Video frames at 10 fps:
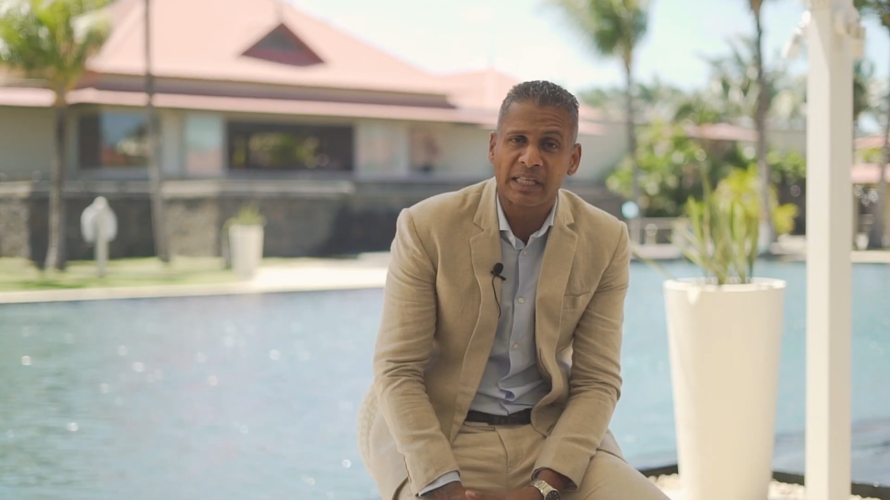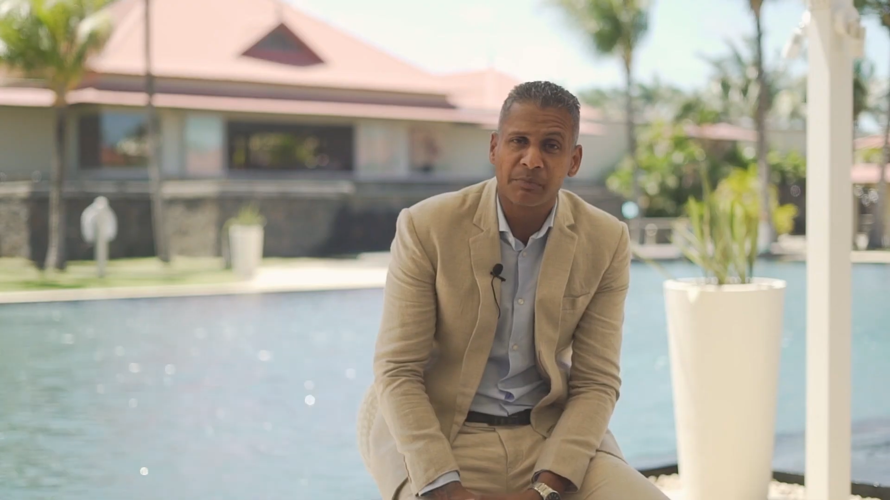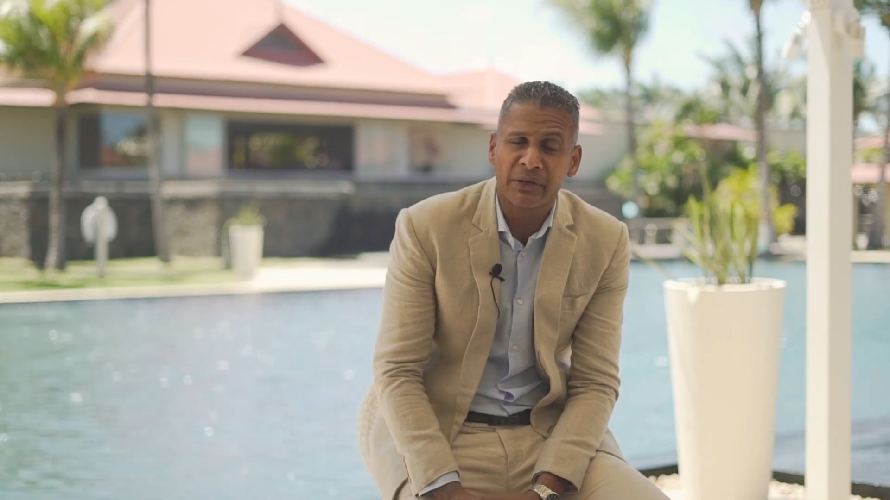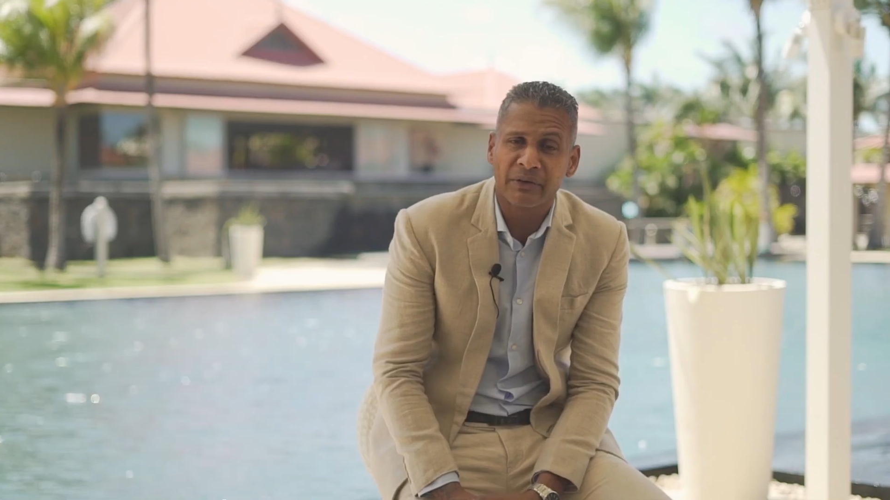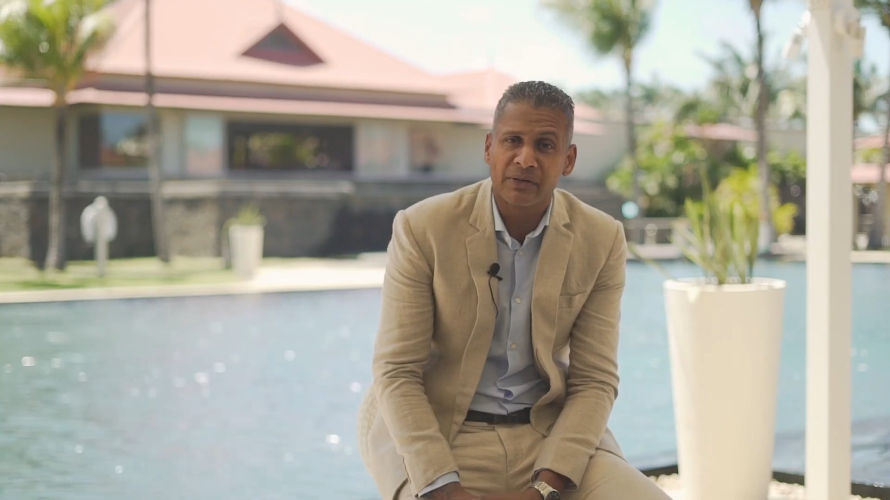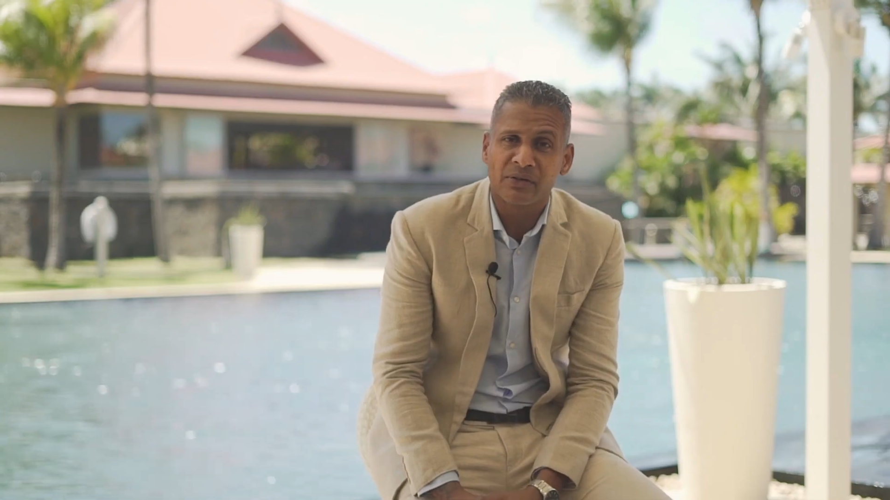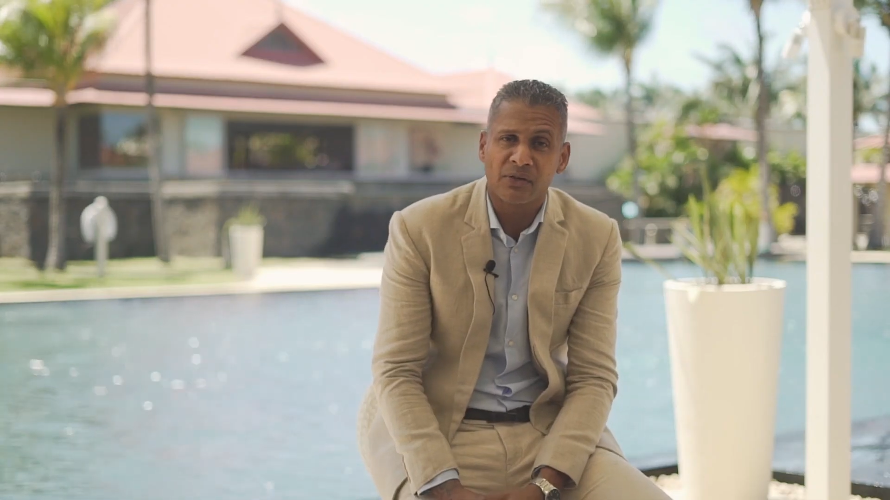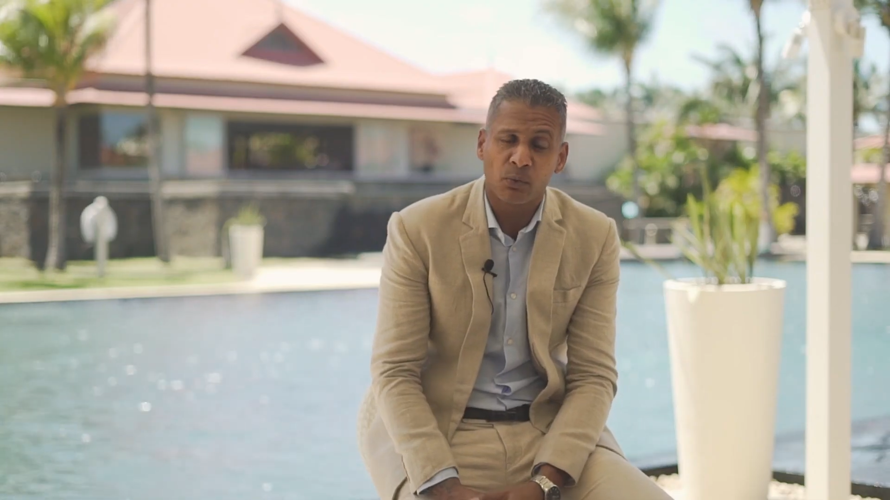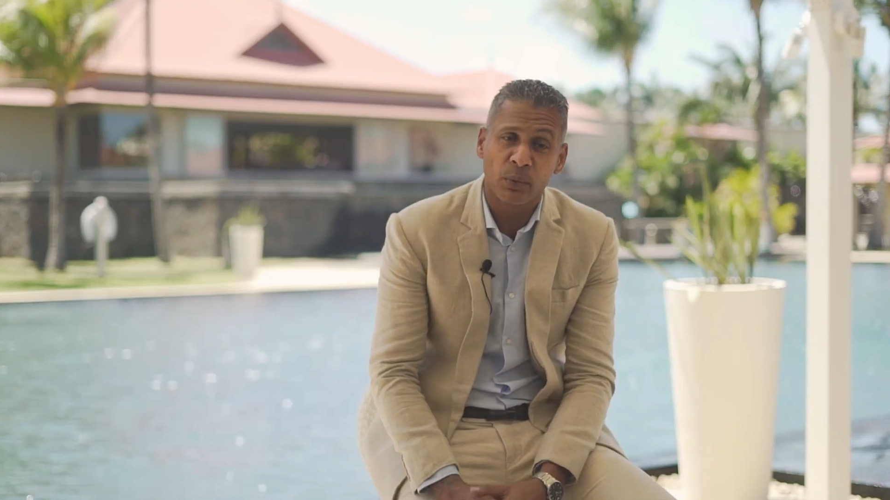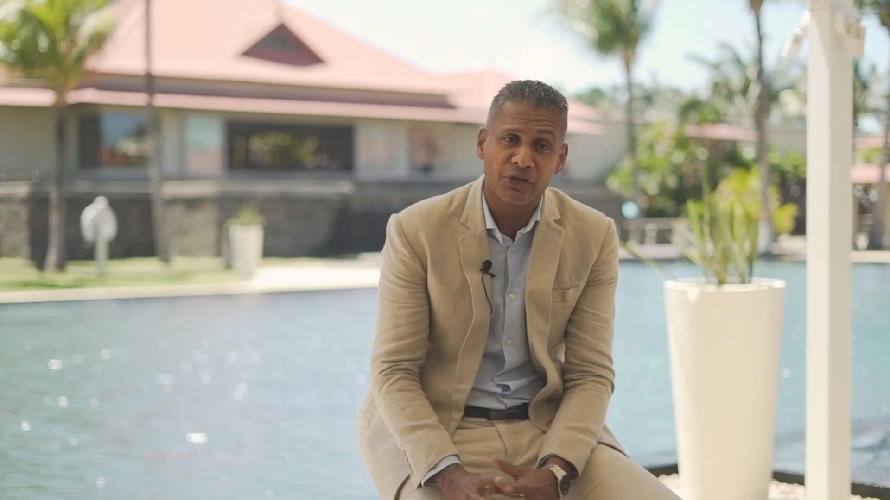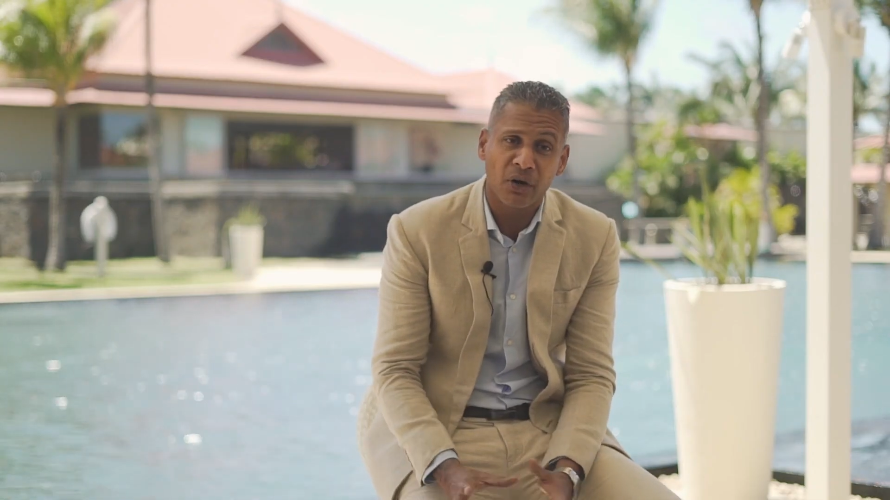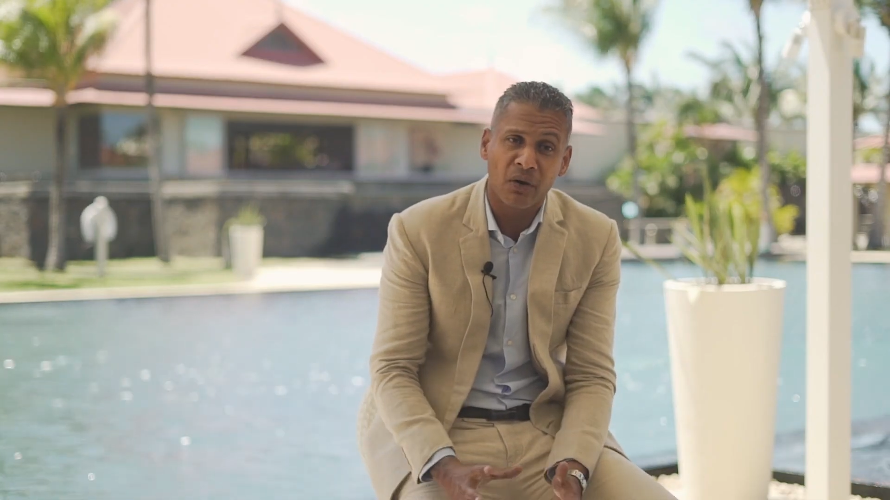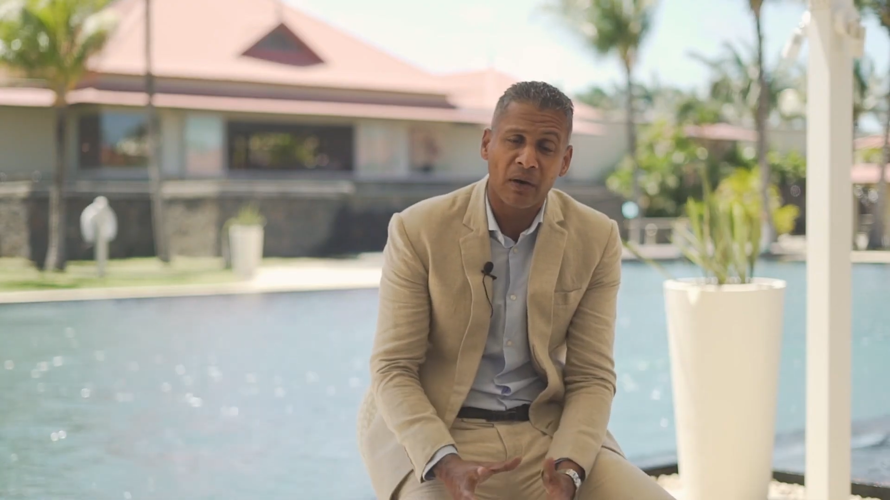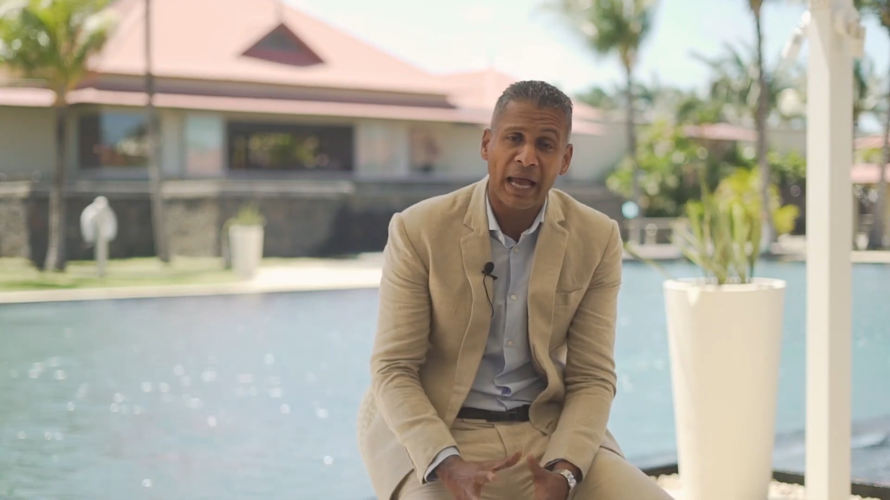experiences, which are